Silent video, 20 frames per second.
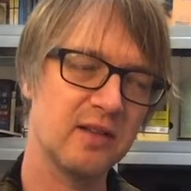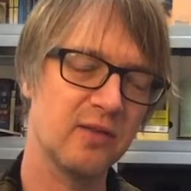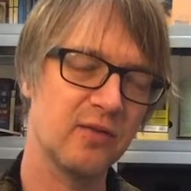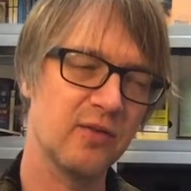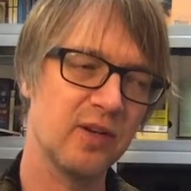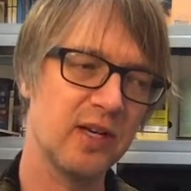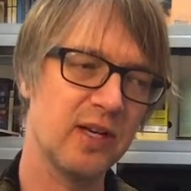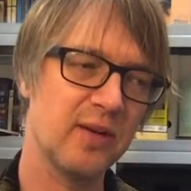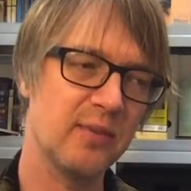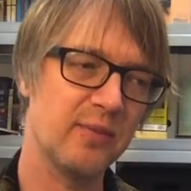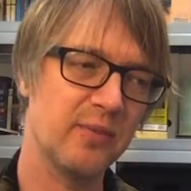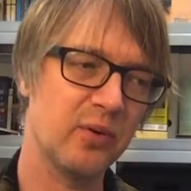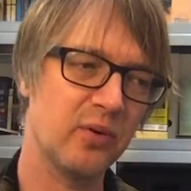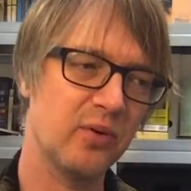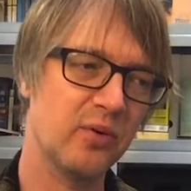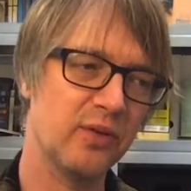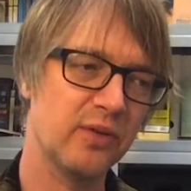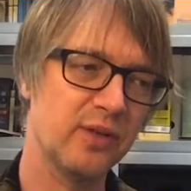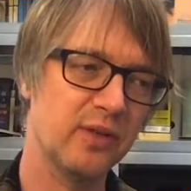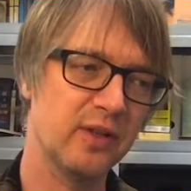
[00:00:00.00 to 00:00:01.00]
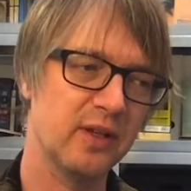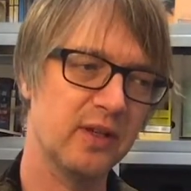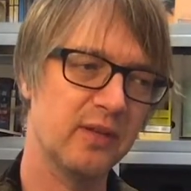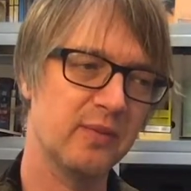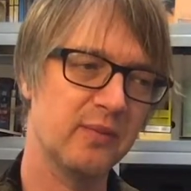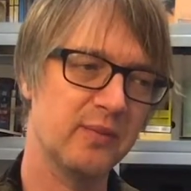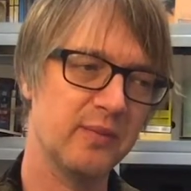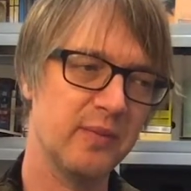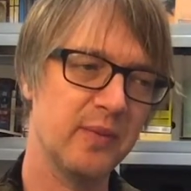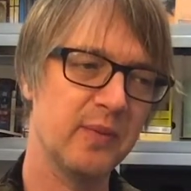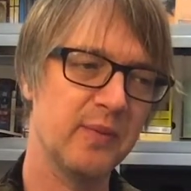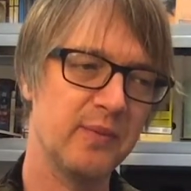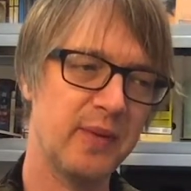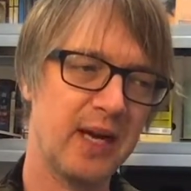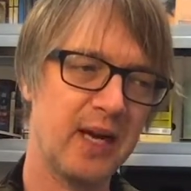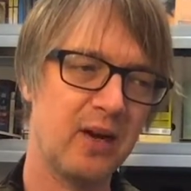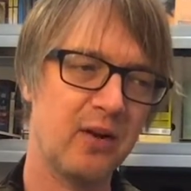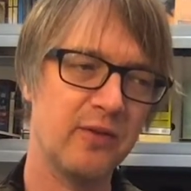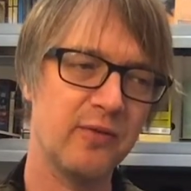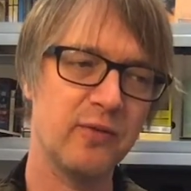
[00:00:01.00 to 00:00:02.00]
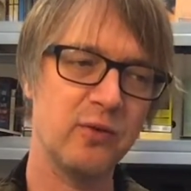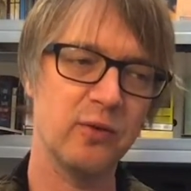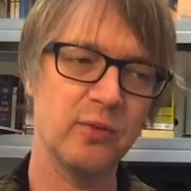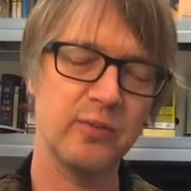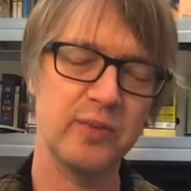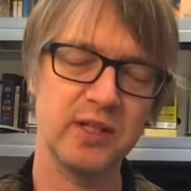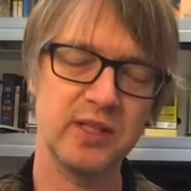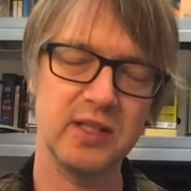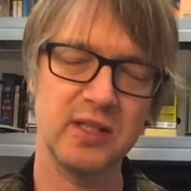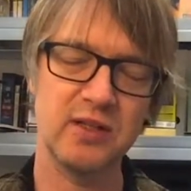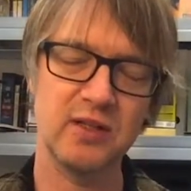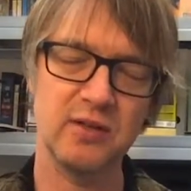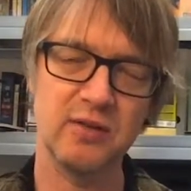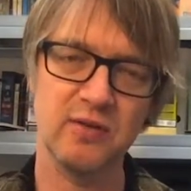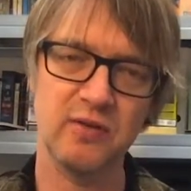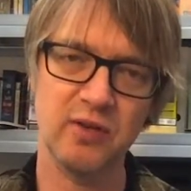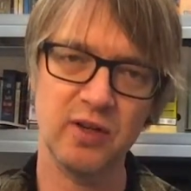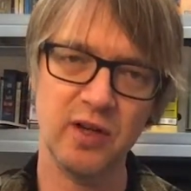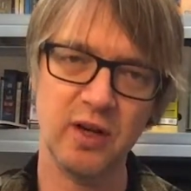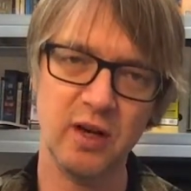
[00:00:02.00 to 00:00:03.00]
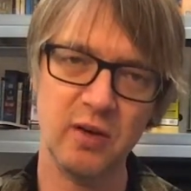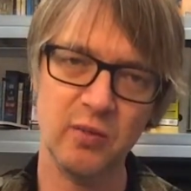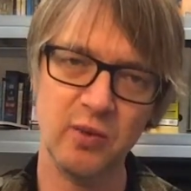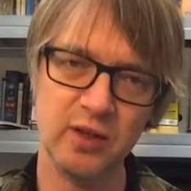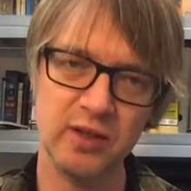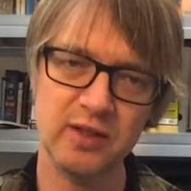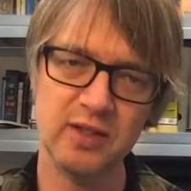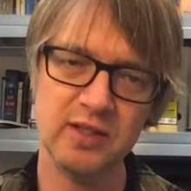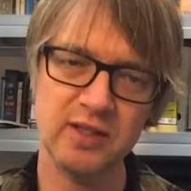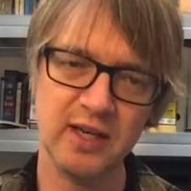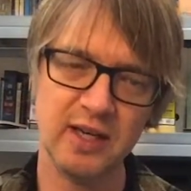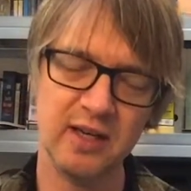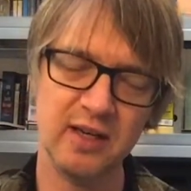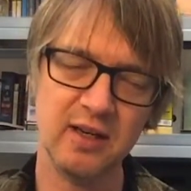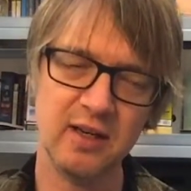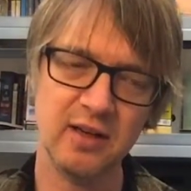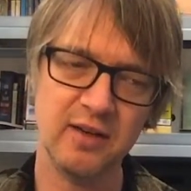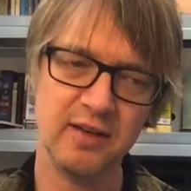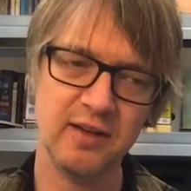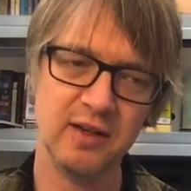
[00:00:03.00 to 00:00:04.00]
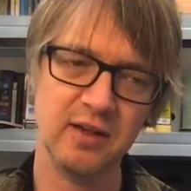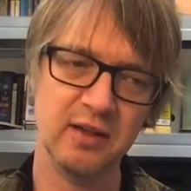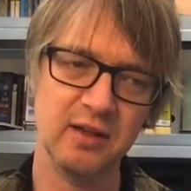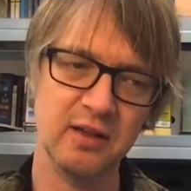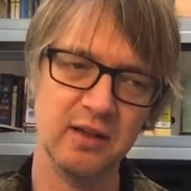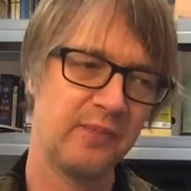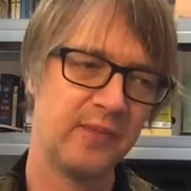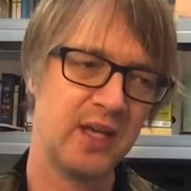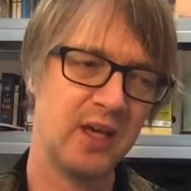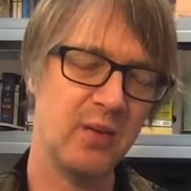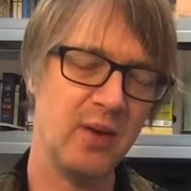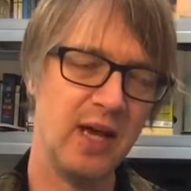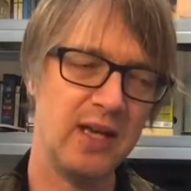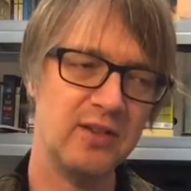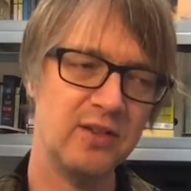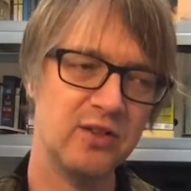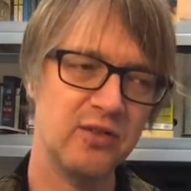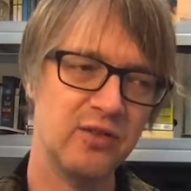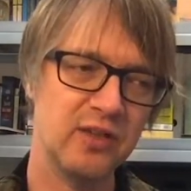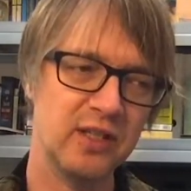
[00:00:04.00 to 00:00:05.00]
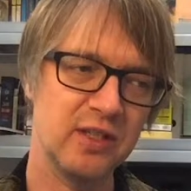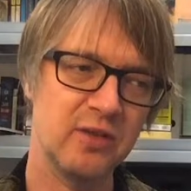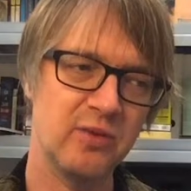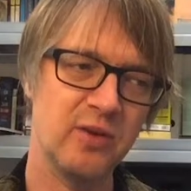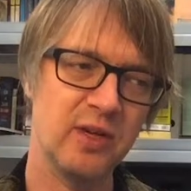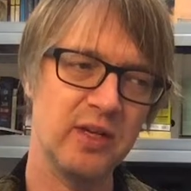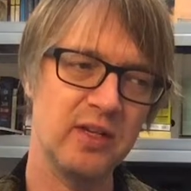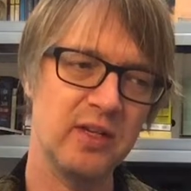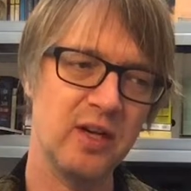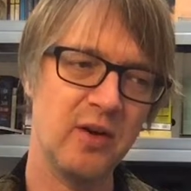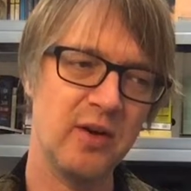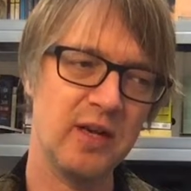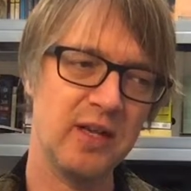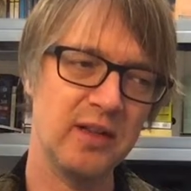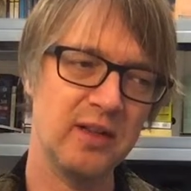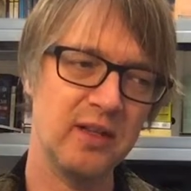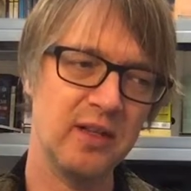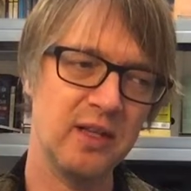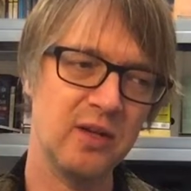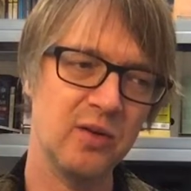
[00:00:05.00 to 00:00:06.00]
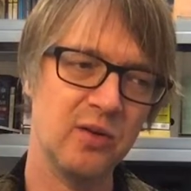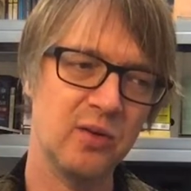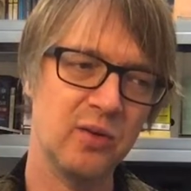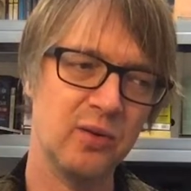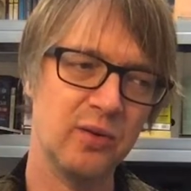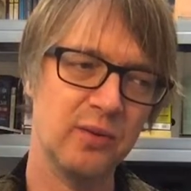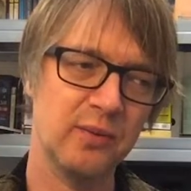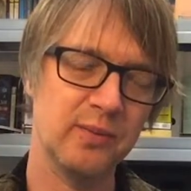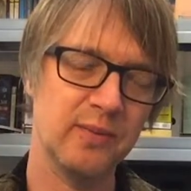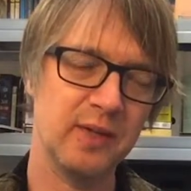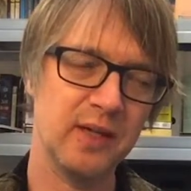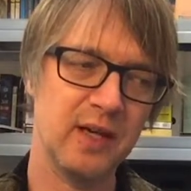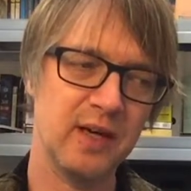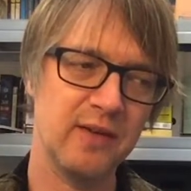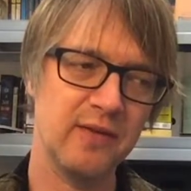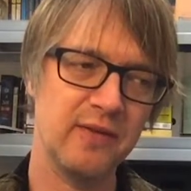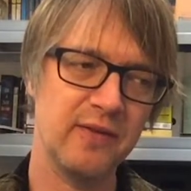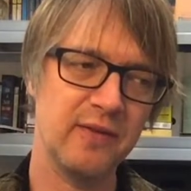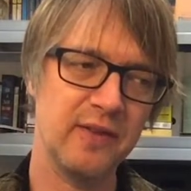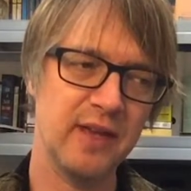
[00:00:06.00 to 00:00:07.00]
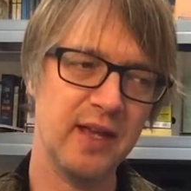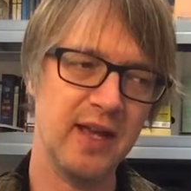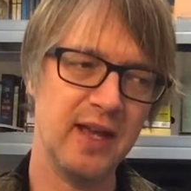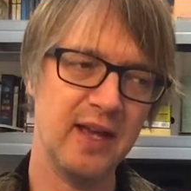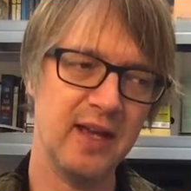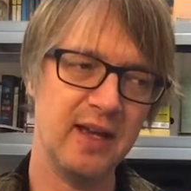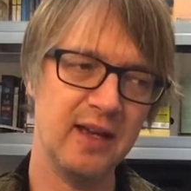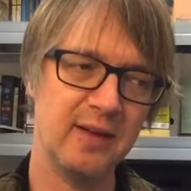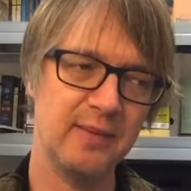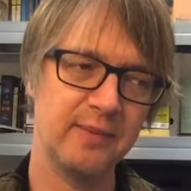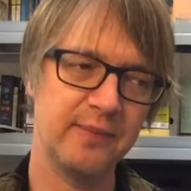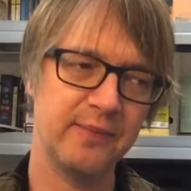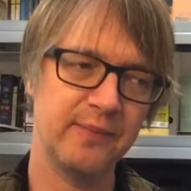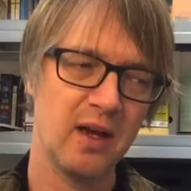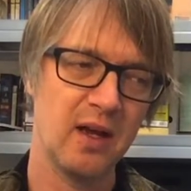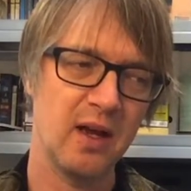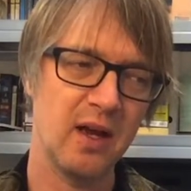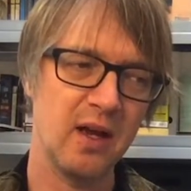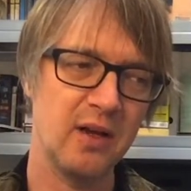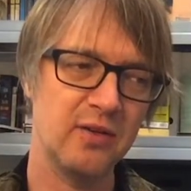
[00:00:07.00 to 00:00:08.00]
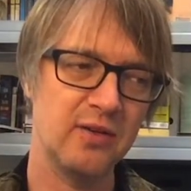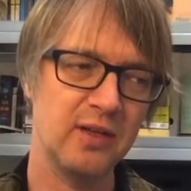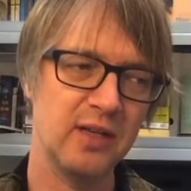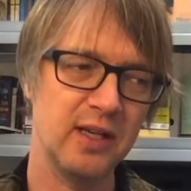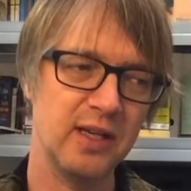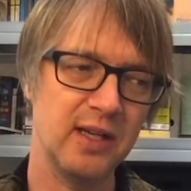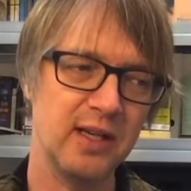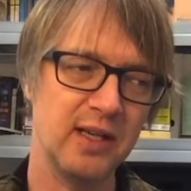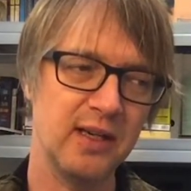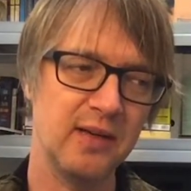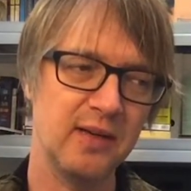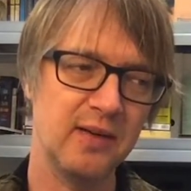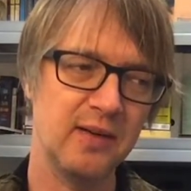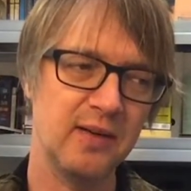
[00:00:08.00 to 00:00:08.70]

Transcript: a really important and powerful position for an artwork to take. You enter into it knowing that you're kind of there only,